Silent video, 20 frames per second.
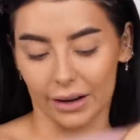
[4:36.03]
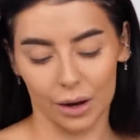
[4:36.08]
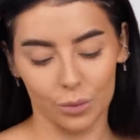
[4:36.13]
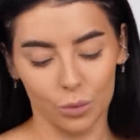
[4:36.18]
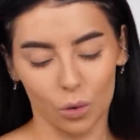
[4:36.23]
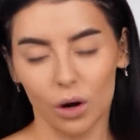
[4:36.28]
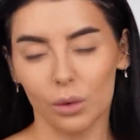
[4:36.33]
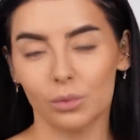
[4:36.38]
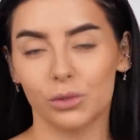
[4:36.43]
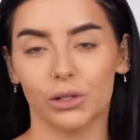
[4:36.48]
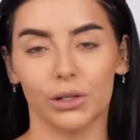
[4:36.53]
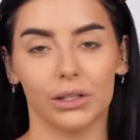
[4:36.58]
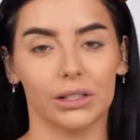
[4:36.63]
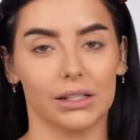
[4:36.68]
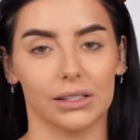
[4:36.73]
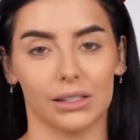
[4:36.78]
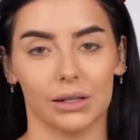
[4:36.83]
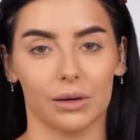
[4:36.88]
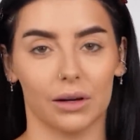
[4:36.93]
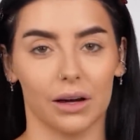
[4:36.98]
And what I'm doing
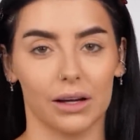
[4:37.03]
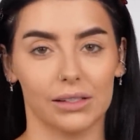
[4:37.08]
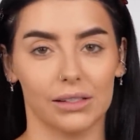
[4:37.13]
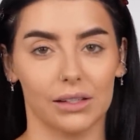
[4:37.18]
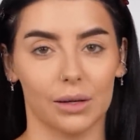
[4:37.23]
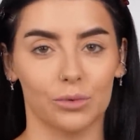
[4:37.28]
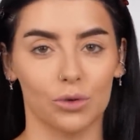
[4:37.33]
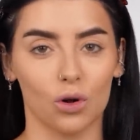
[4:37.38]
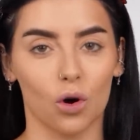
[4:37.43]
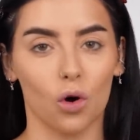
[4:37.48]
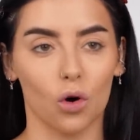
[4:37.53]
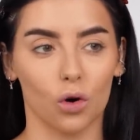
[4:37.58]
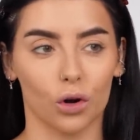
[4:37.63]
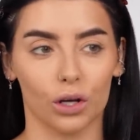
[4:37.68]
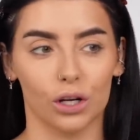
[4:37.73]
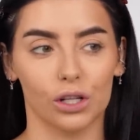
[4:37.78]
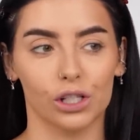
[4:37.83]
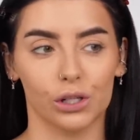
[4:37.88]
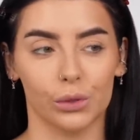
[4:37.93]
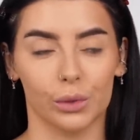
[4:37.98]
this time, guys, is I'm not
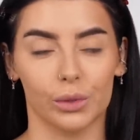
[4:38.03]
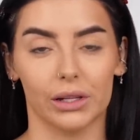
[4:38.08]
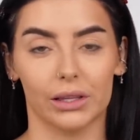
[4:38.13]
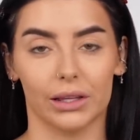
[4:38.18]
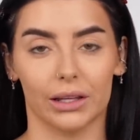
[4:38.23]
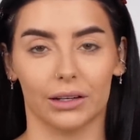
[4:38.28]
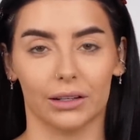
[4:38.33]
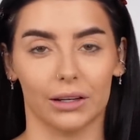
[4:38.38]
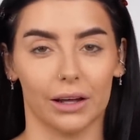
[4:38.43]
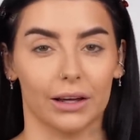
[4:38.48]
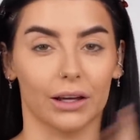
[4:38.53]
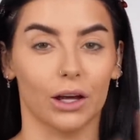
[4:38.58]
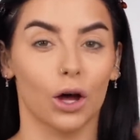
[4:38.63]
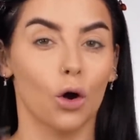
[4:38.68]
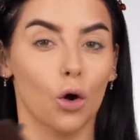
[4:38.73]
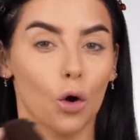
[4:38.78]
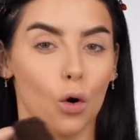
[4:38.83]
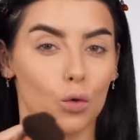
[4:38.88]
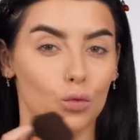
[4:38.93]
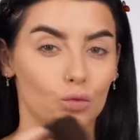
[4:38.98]
gonna do anything like
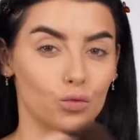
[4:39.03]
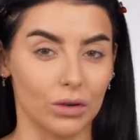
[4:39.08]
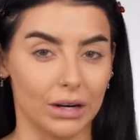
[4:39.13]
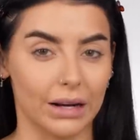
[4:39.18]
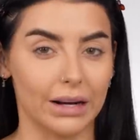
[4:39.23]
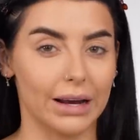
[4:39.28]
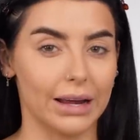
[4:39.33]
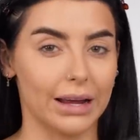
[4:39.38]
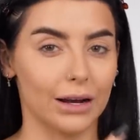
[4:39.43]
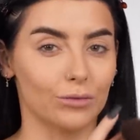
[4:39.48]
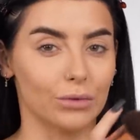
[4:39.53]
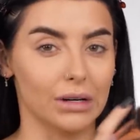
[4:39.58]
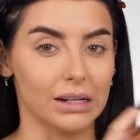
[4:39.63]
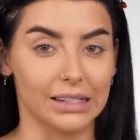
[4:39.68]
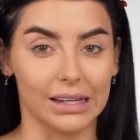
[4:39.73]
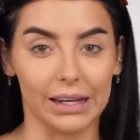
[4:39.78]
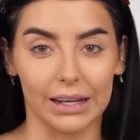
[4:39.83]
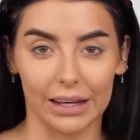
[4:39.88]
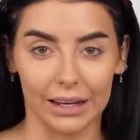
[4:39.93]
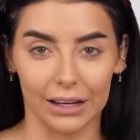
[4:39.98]
really
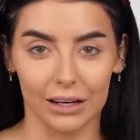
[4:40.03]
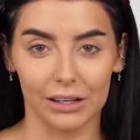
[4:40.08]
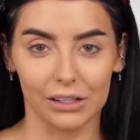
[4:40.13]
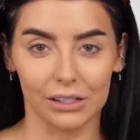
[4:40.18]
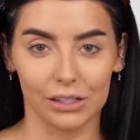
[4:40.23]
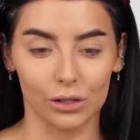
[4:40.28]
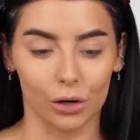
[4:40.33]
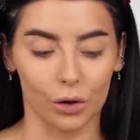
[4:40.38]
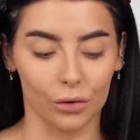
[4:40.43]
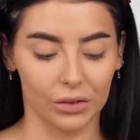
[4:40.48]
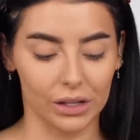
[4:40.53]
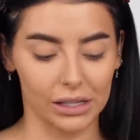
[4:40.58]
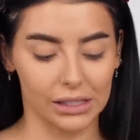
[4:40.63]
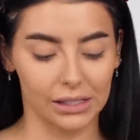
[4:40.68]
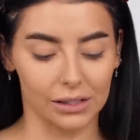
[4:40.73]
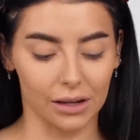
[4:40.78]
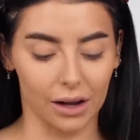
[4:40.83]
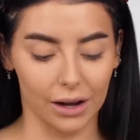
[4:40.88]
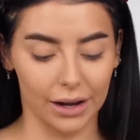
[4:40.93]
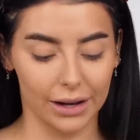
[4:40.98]
ridiculous on this
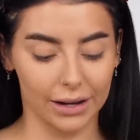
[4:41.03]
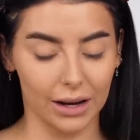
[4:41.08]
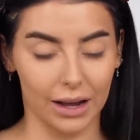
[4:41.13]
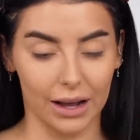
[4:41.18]
side.